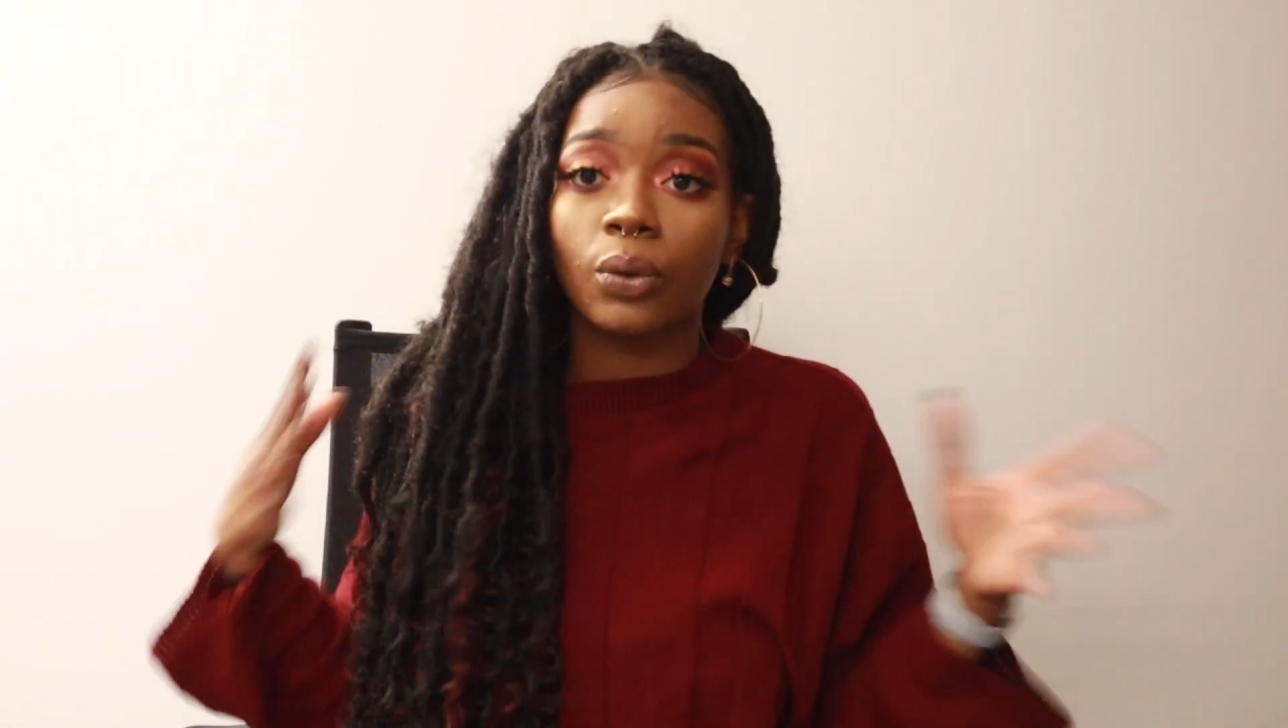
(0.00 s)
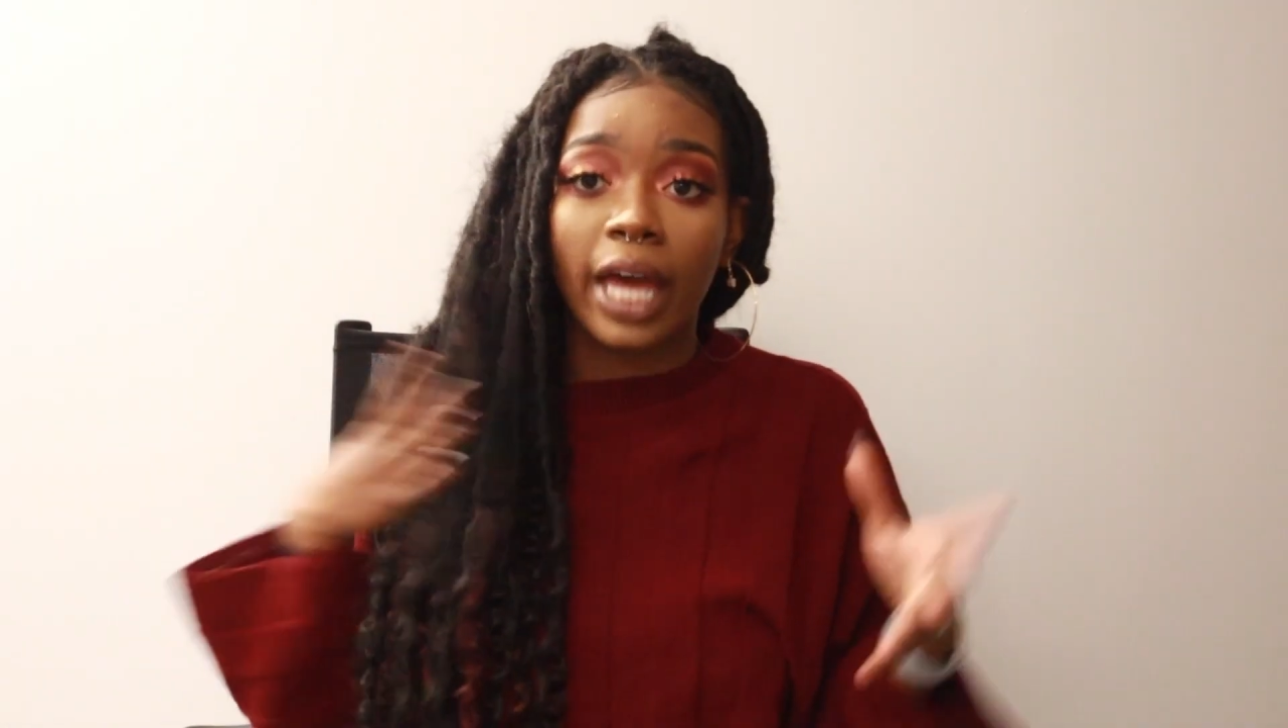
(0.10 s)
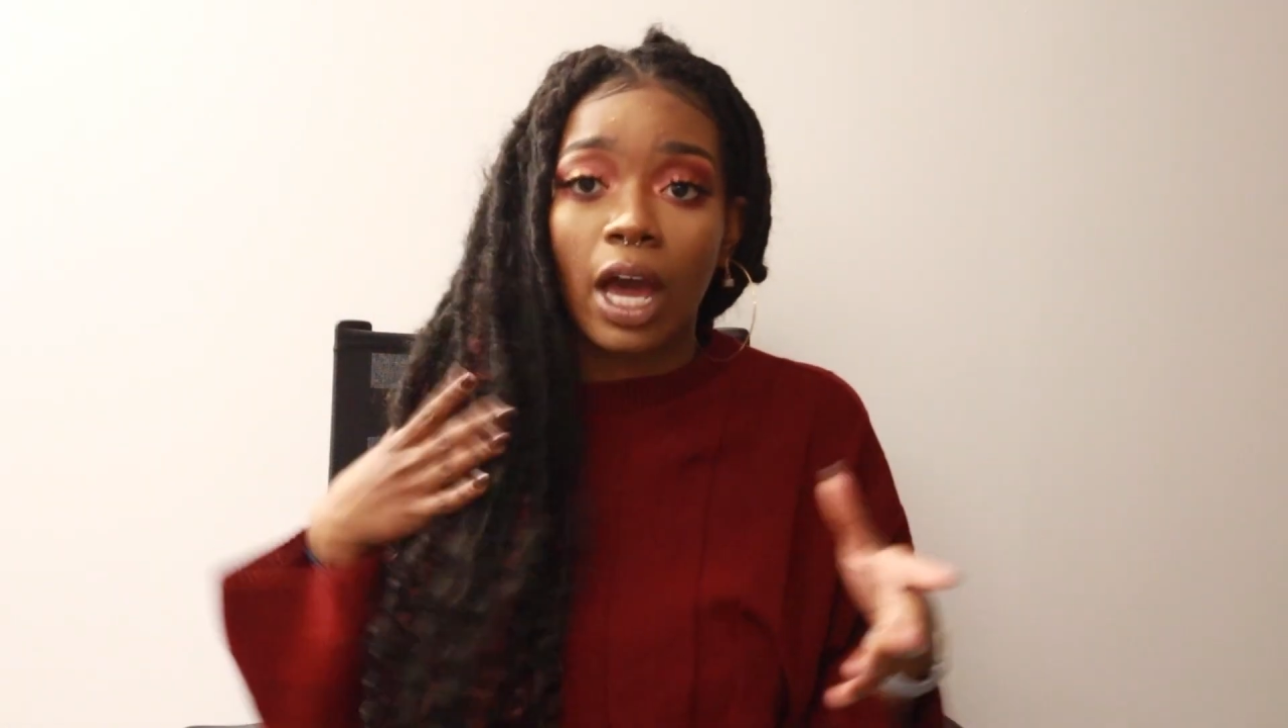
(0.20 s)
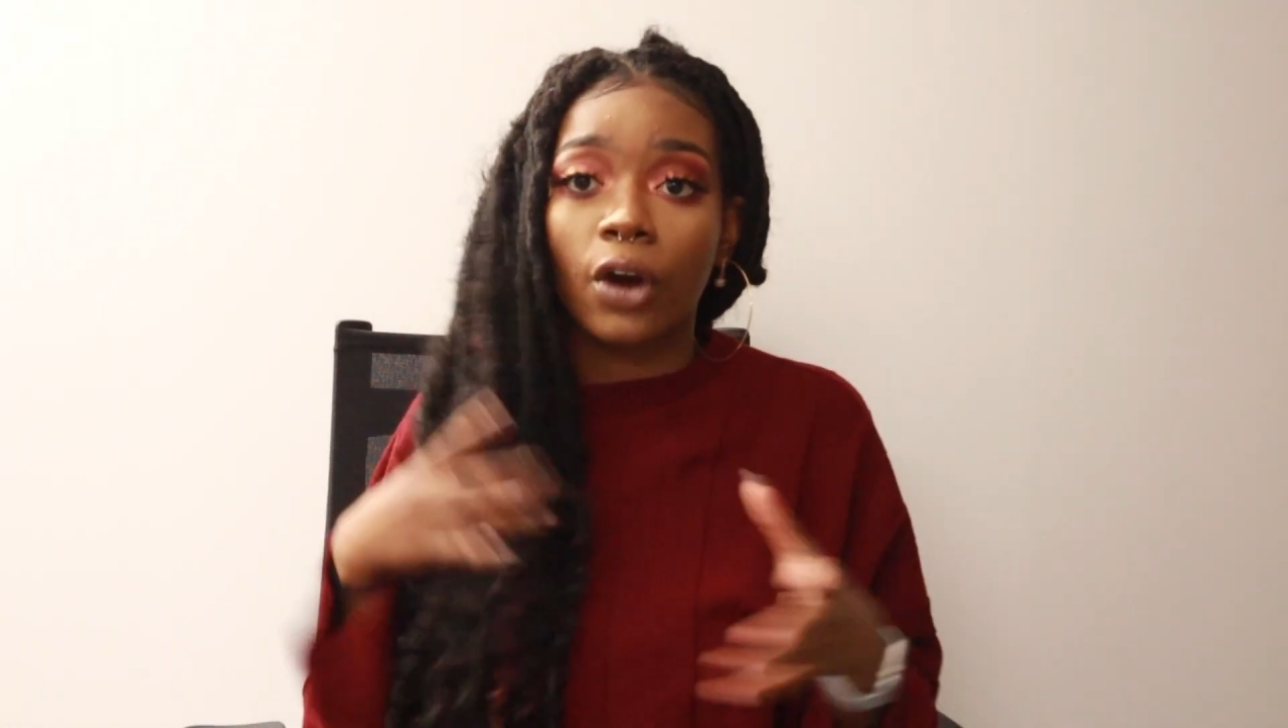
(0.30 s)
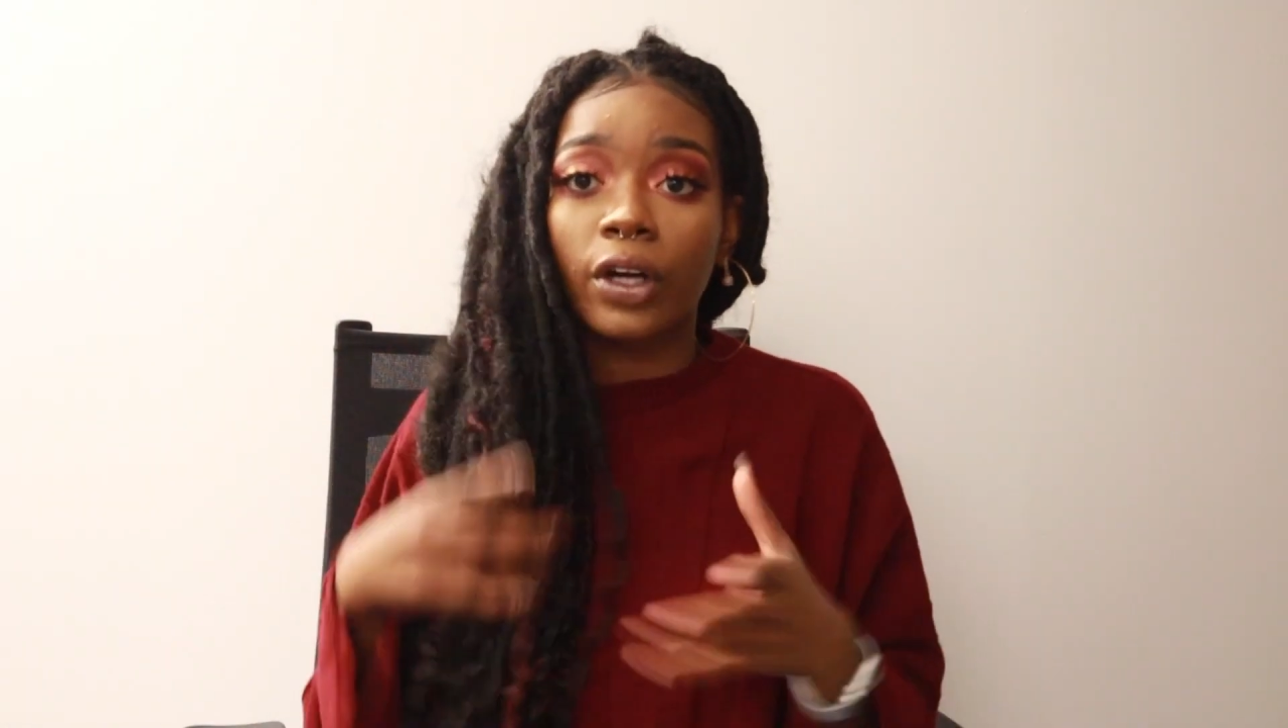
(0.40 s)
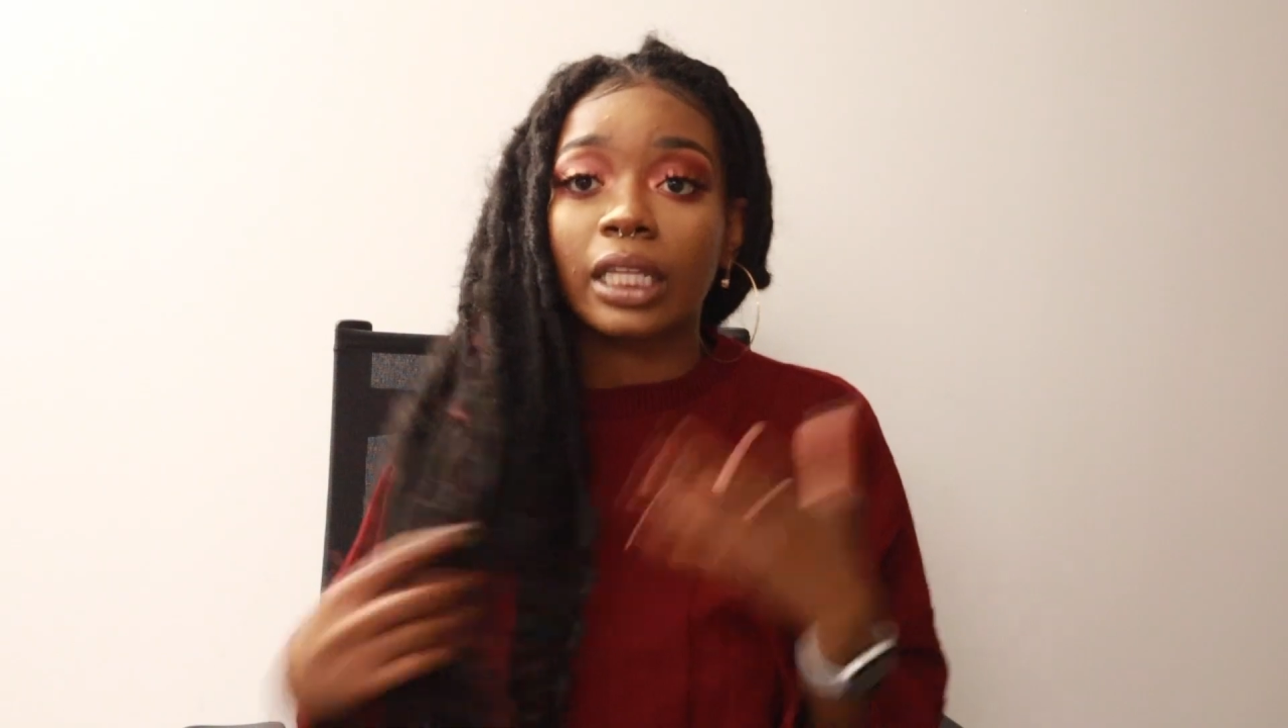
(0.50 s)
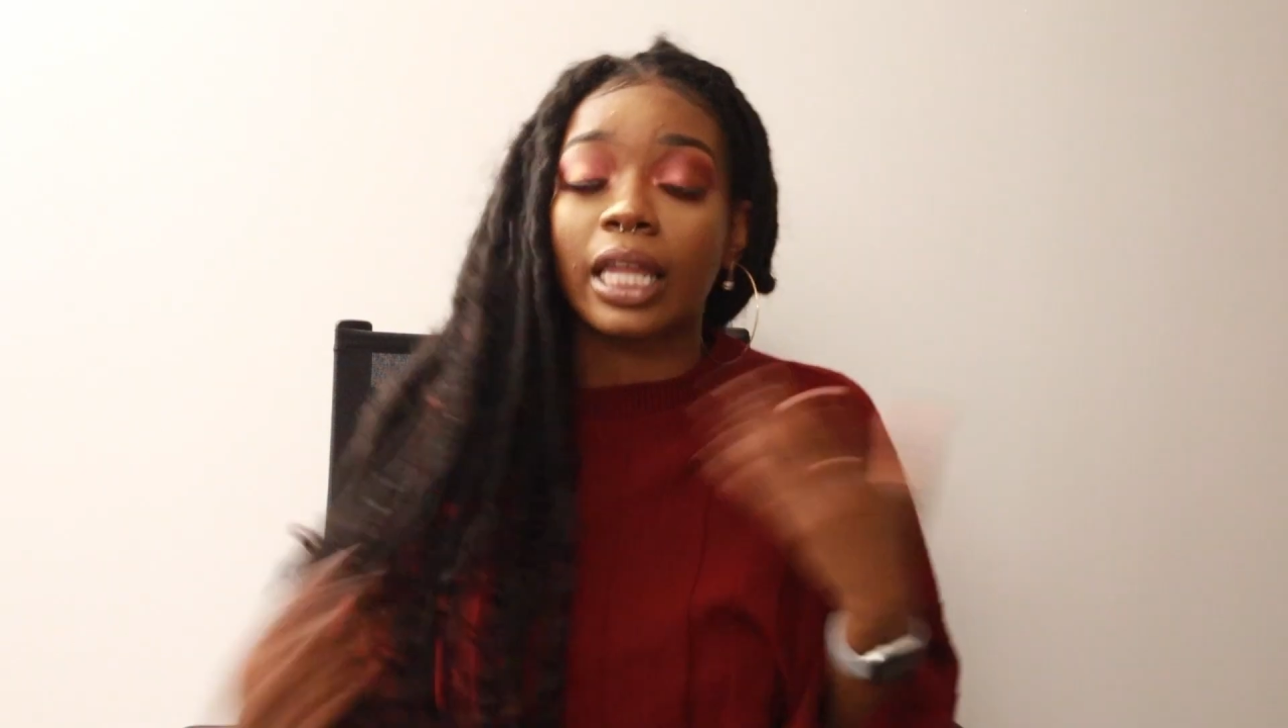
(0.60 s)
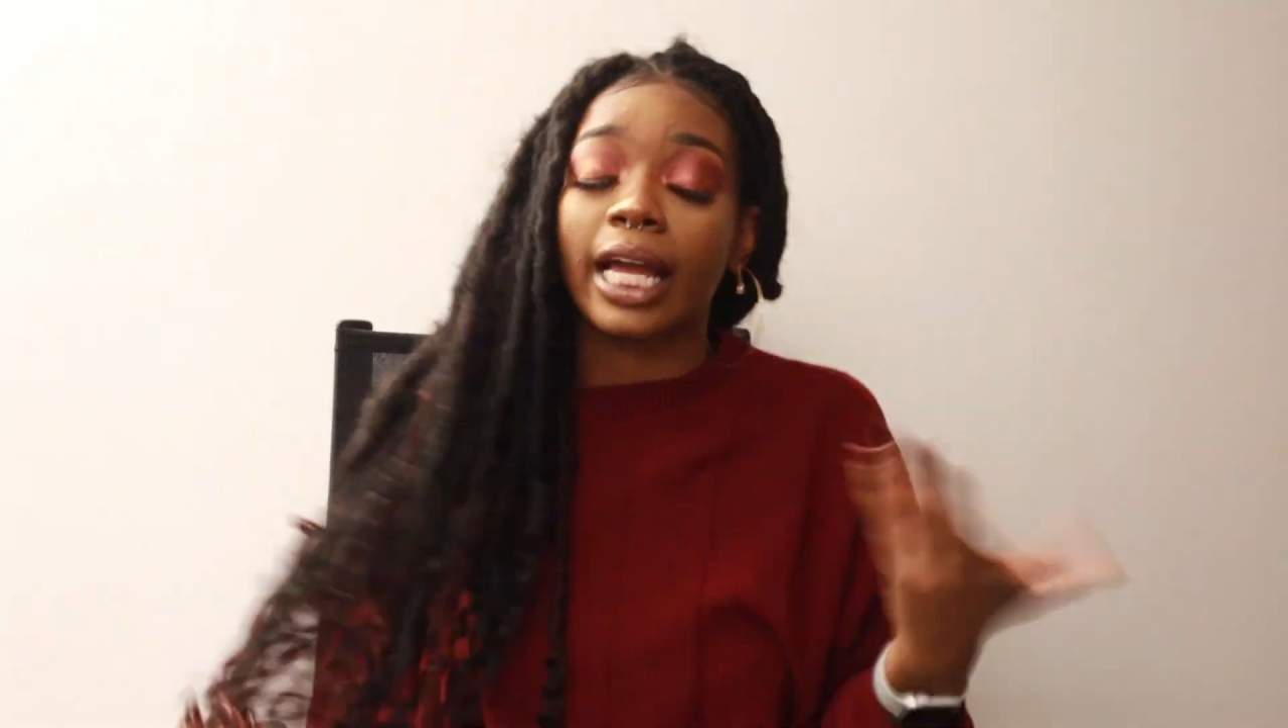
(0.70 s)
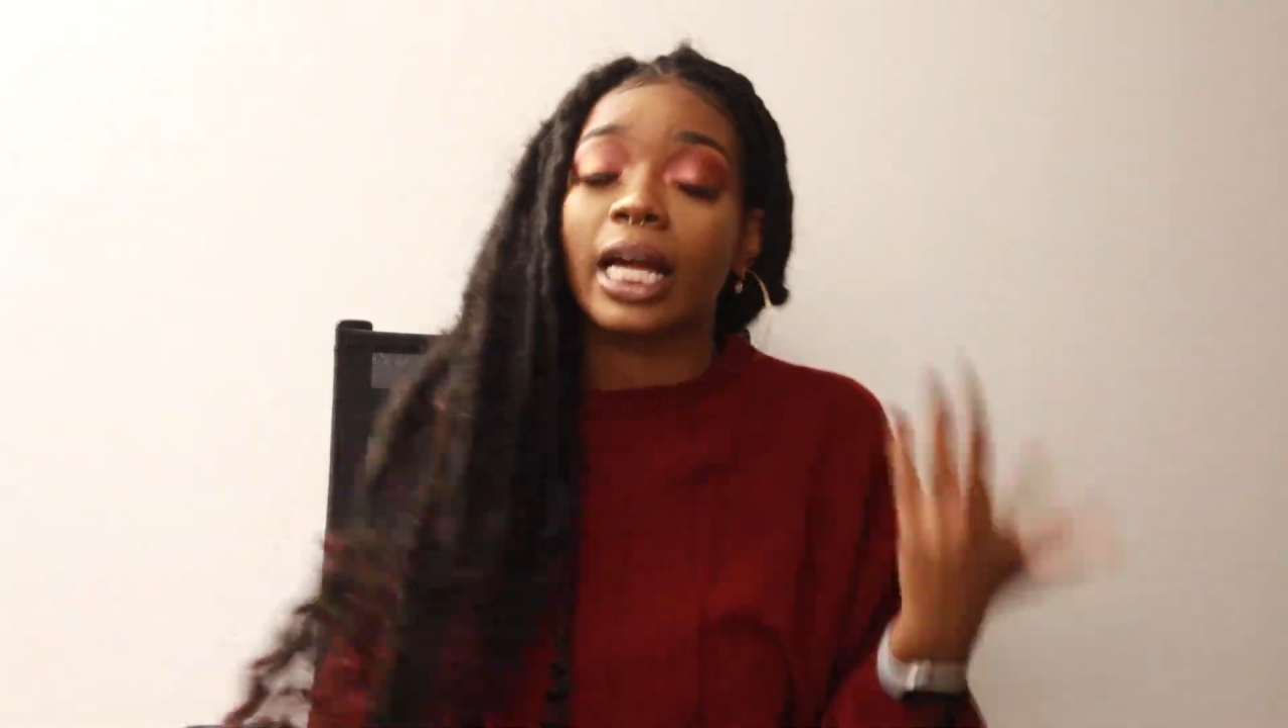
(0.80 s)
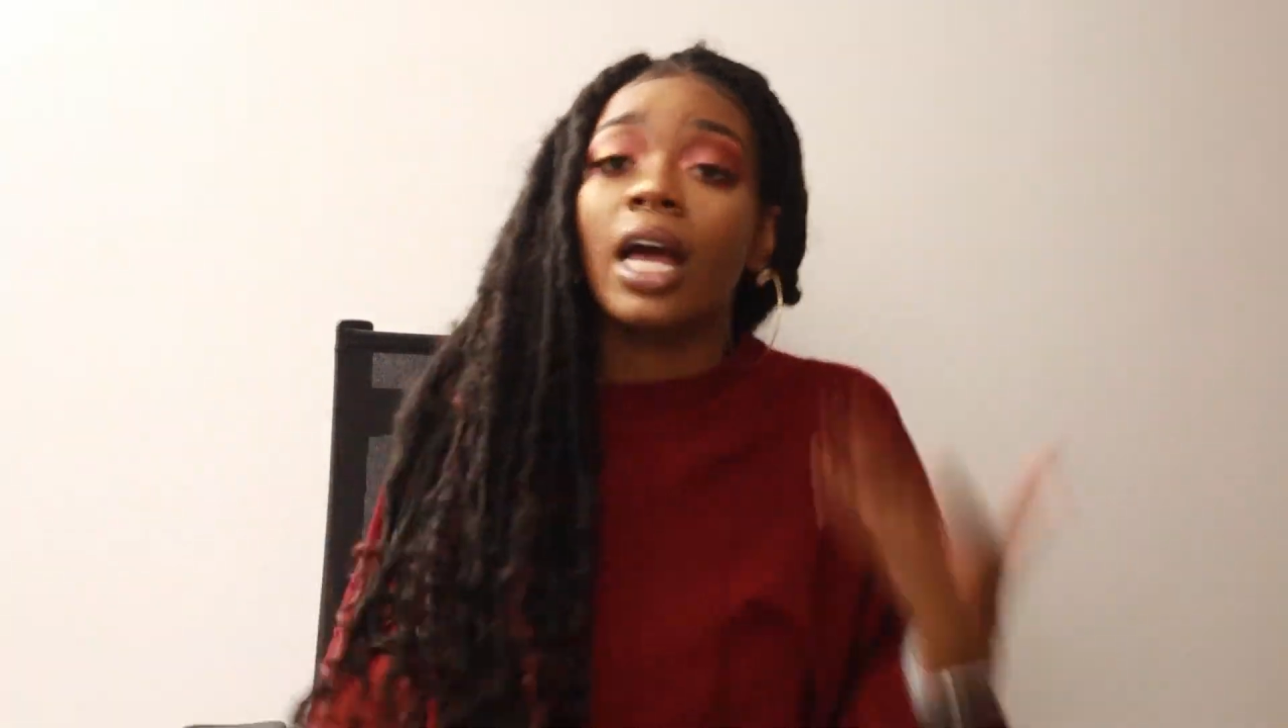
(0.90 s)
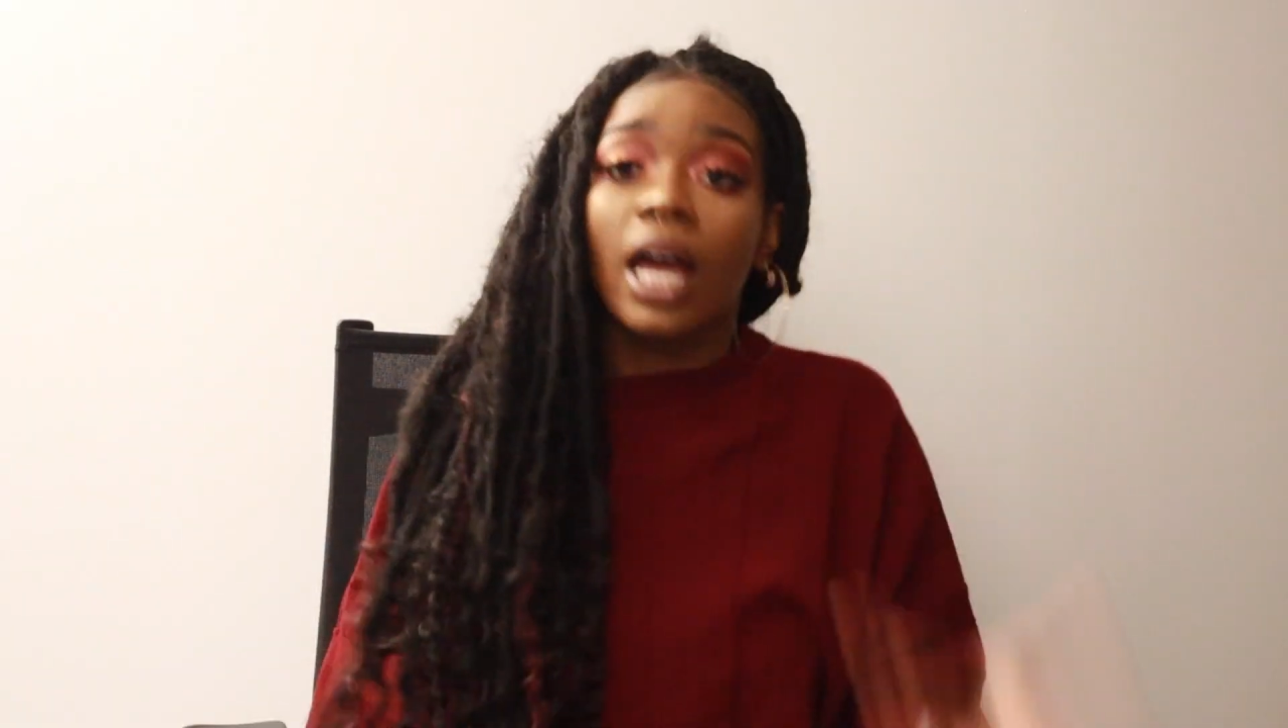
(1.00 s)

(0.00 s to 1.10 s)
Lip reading: had already like